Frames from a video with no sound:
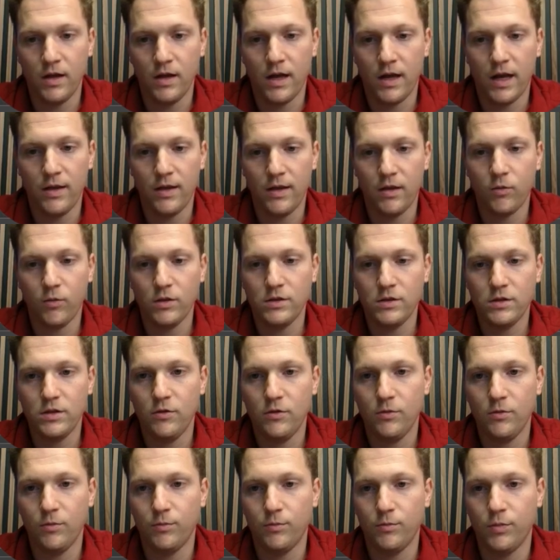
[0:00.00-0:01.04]
And then once
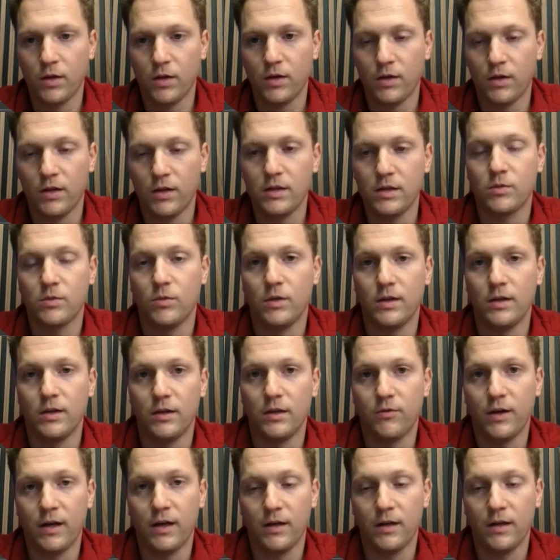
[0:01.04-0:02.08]
you book this one and
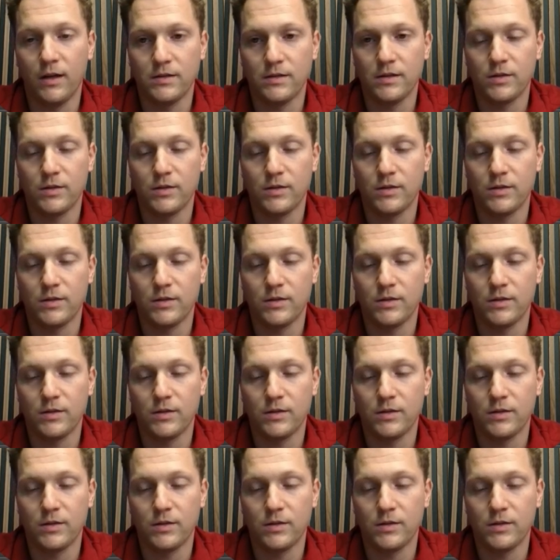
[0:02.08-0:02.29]
finalize